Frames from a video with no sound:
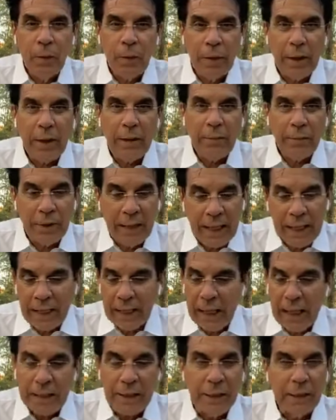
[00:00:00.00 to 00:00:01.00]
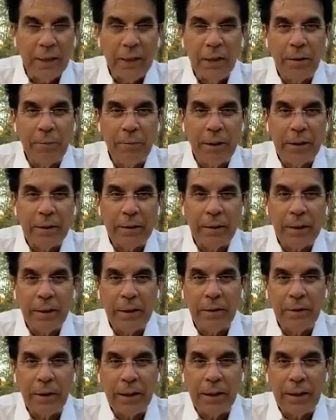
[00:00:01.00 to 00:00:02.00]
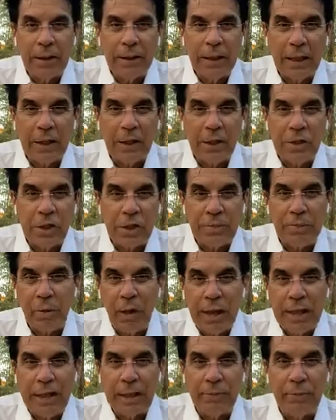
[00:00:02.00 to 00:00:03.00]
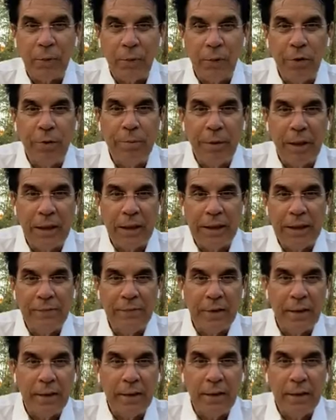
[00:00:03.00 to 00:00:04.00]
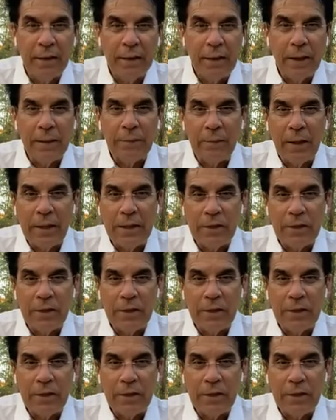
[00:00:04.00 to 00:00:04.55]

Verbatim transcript: Well, thank God, you know, but, you know, they could have just brightened up the room by leaving it.